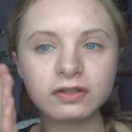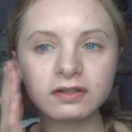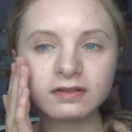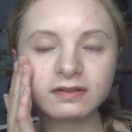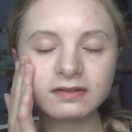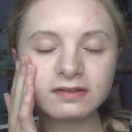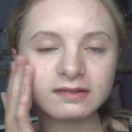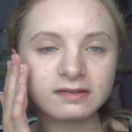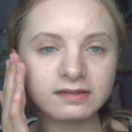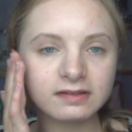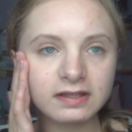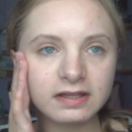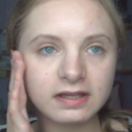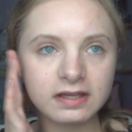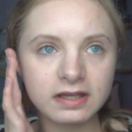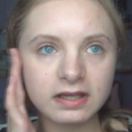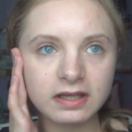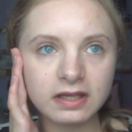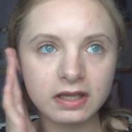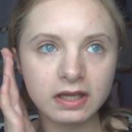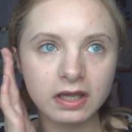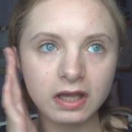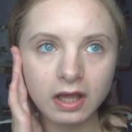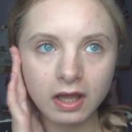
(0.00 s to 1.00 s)
you can
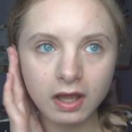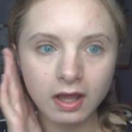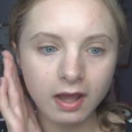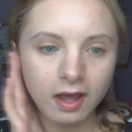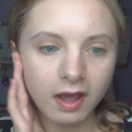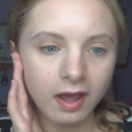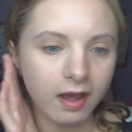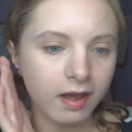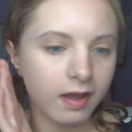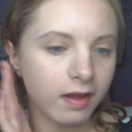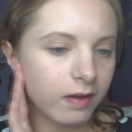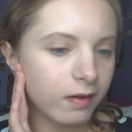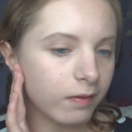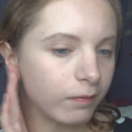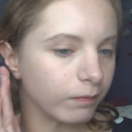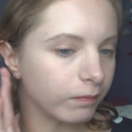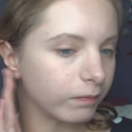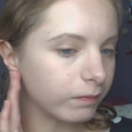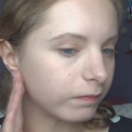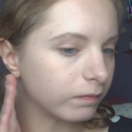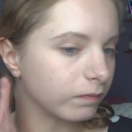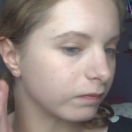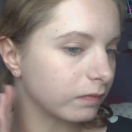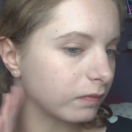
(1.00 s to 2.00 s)
see,
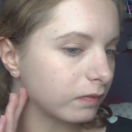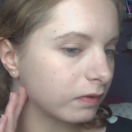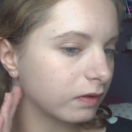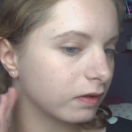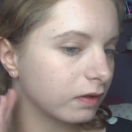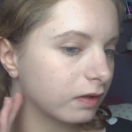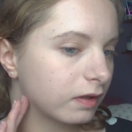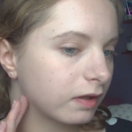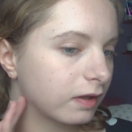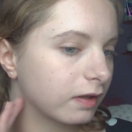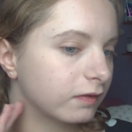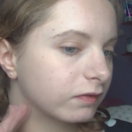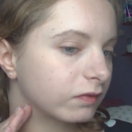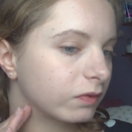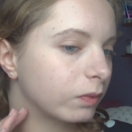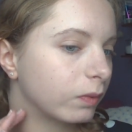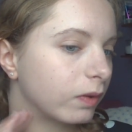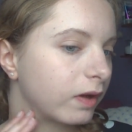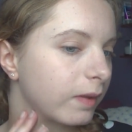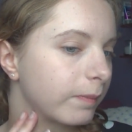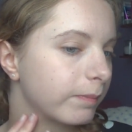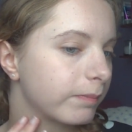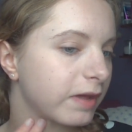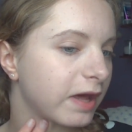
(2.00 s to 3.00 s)
it's
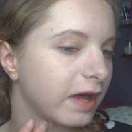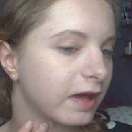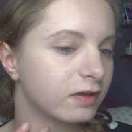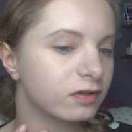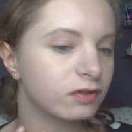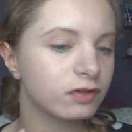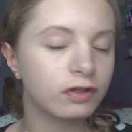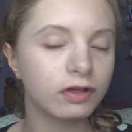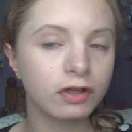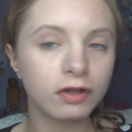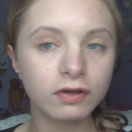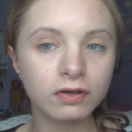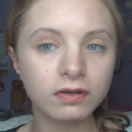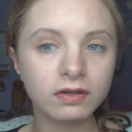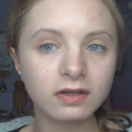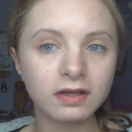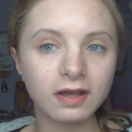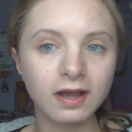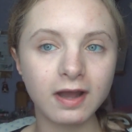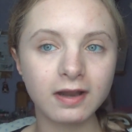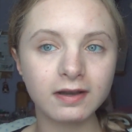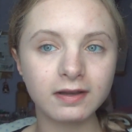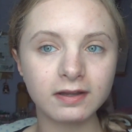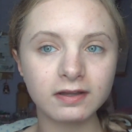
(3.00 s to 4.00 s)
quite a matte look,
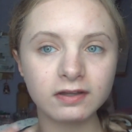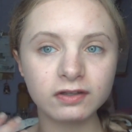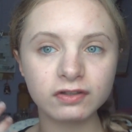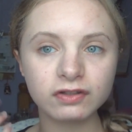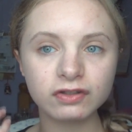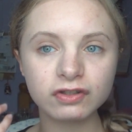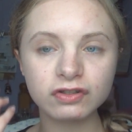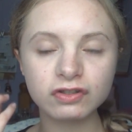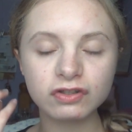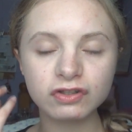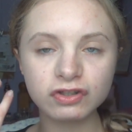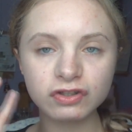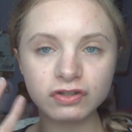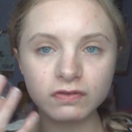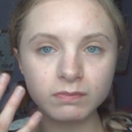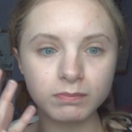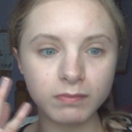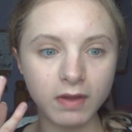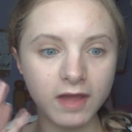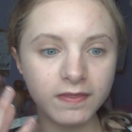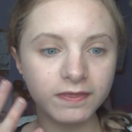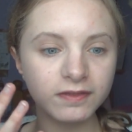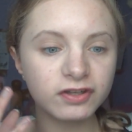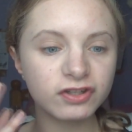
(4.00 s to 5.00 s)
and
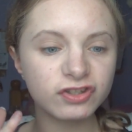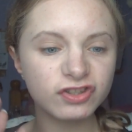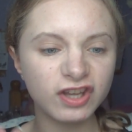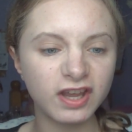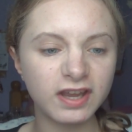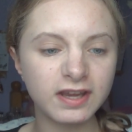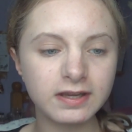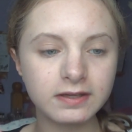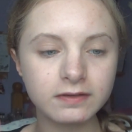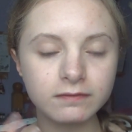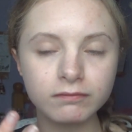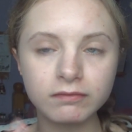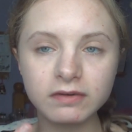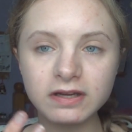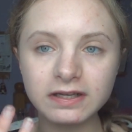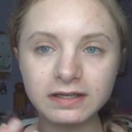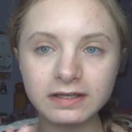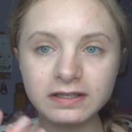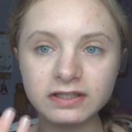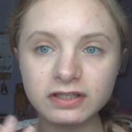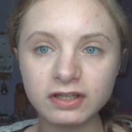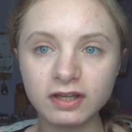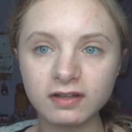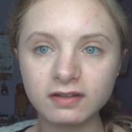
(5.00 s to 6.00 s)
the shade really
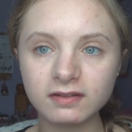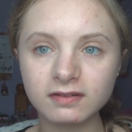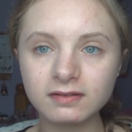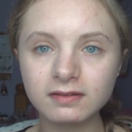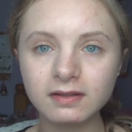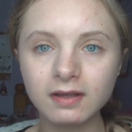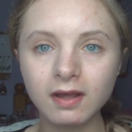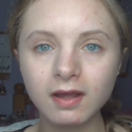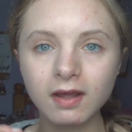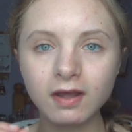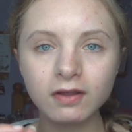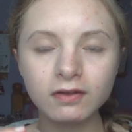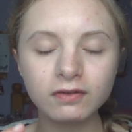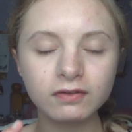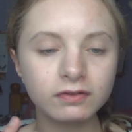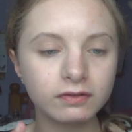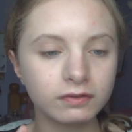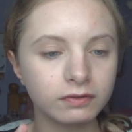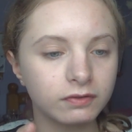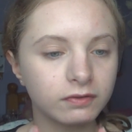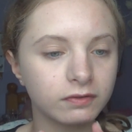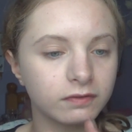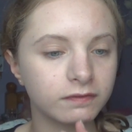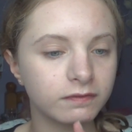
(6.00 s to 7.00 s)
does
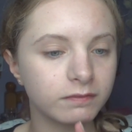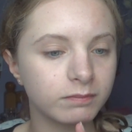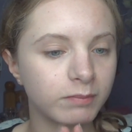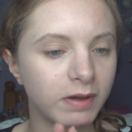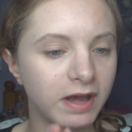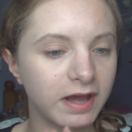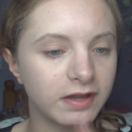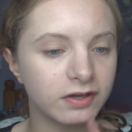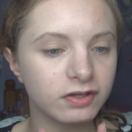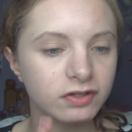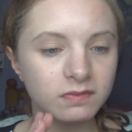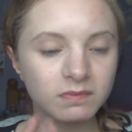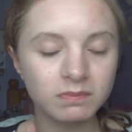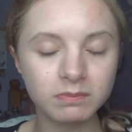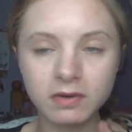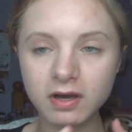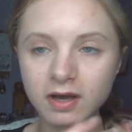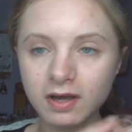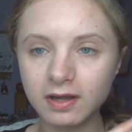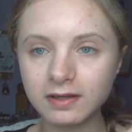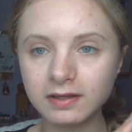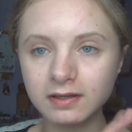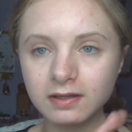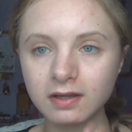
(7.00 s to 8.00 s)
sort of match
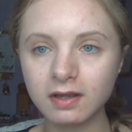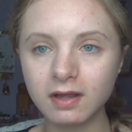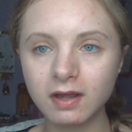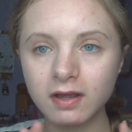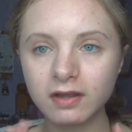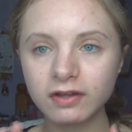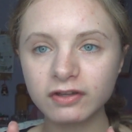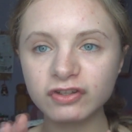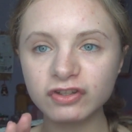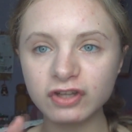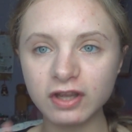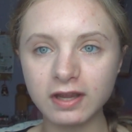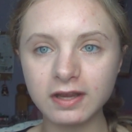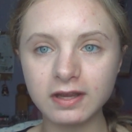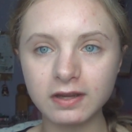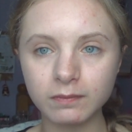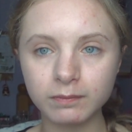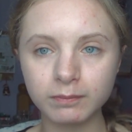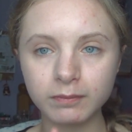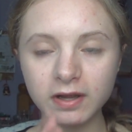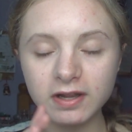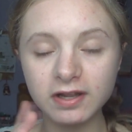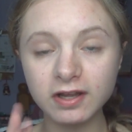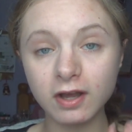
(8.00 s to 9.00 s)
my shade,
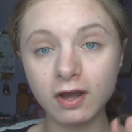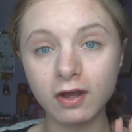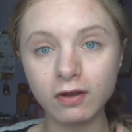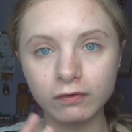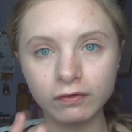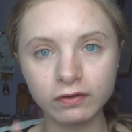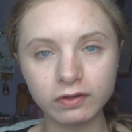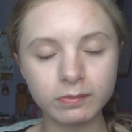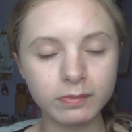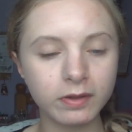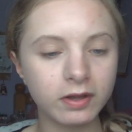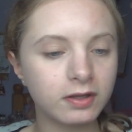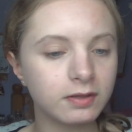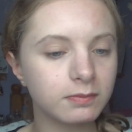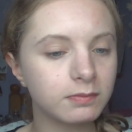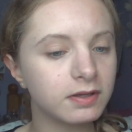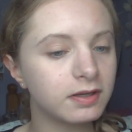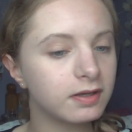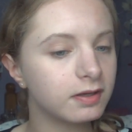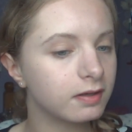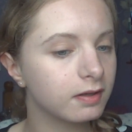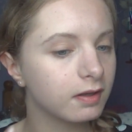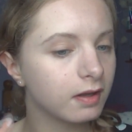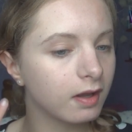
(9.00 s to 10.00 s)
my colour at the
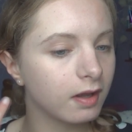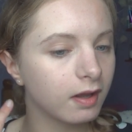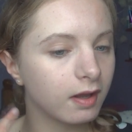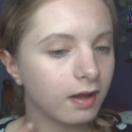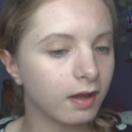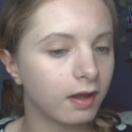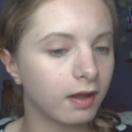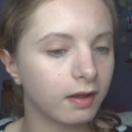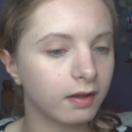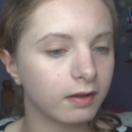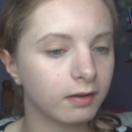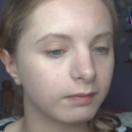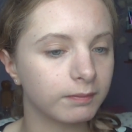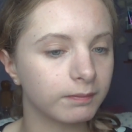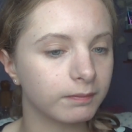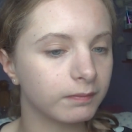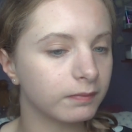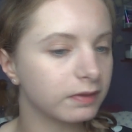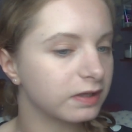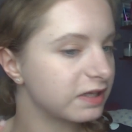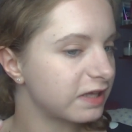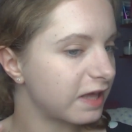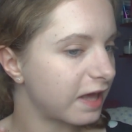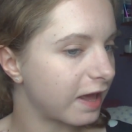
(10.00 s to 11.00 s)
moment.
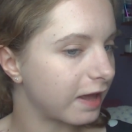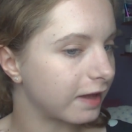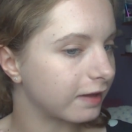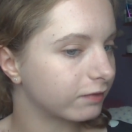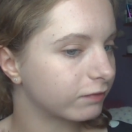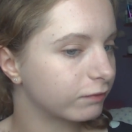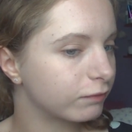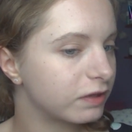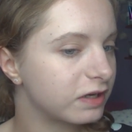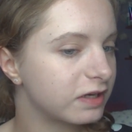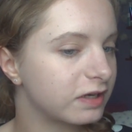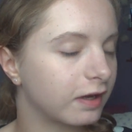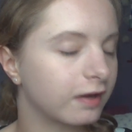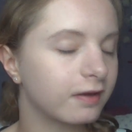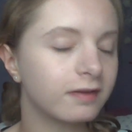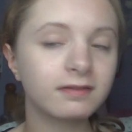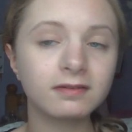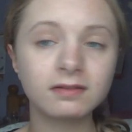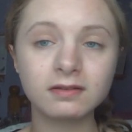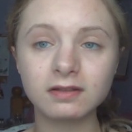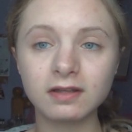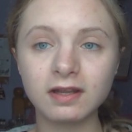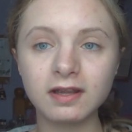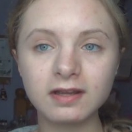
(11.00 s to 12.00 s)
Yeah, it's really nice.
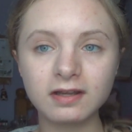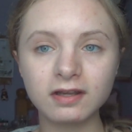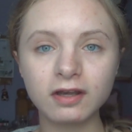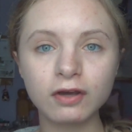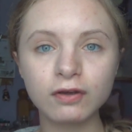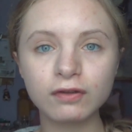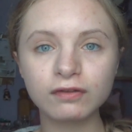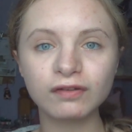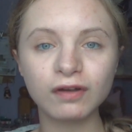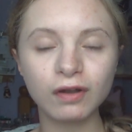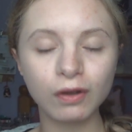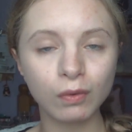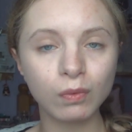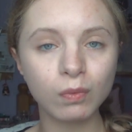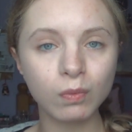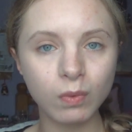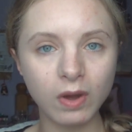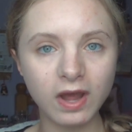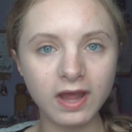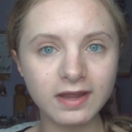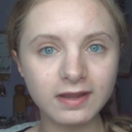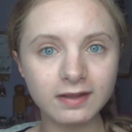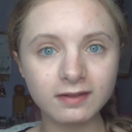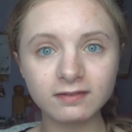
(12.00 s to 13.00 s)
It goes a long
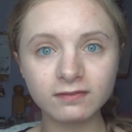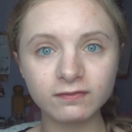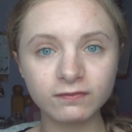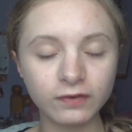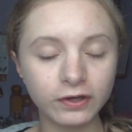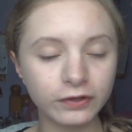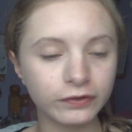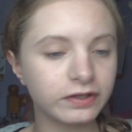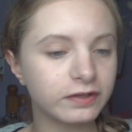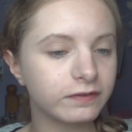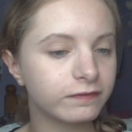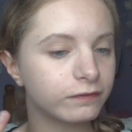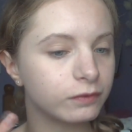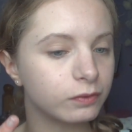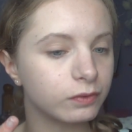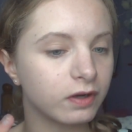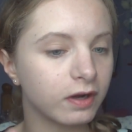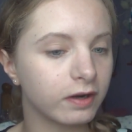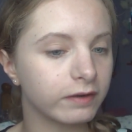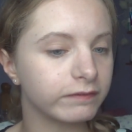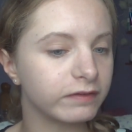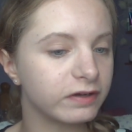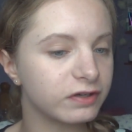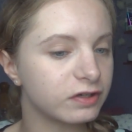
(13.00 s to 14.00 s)
way. It's very full
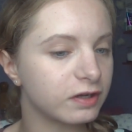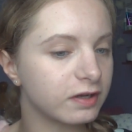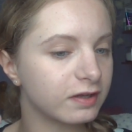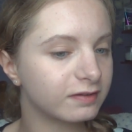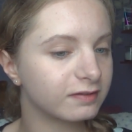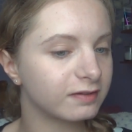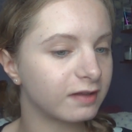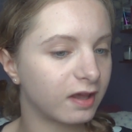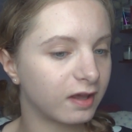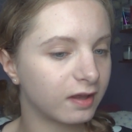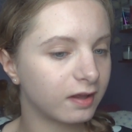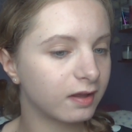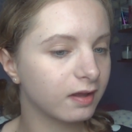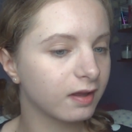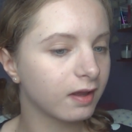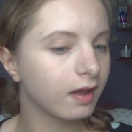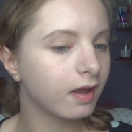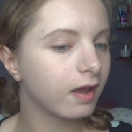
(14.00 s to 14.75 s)
coverage, I say.